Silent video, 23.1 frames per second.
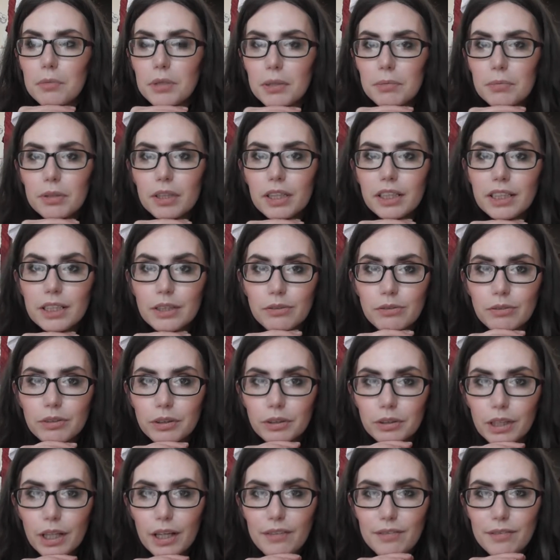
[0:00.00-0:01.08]
people like in
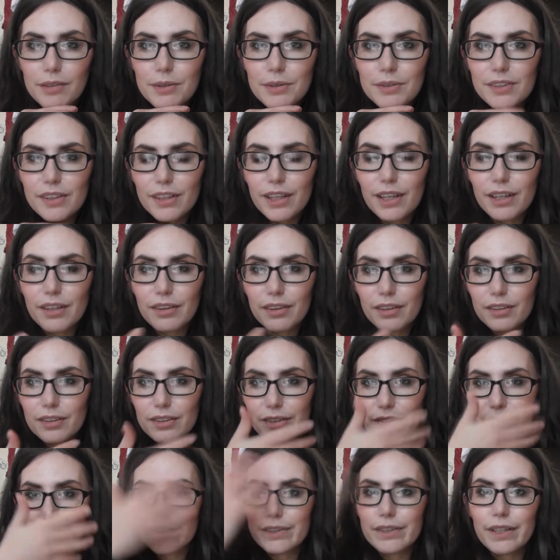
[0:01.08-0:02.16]
real life using it and it's
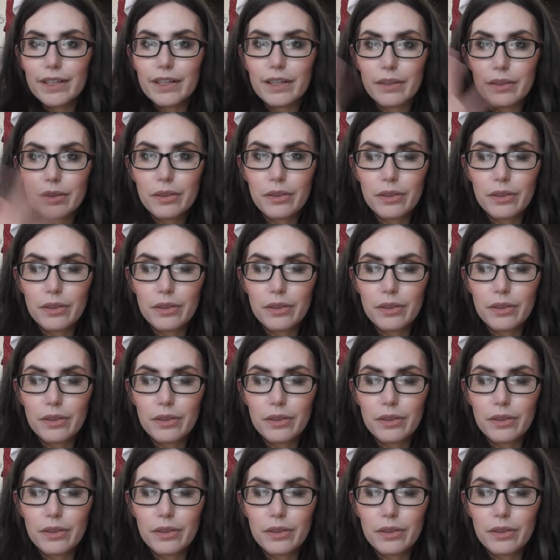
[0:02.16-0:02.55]
just like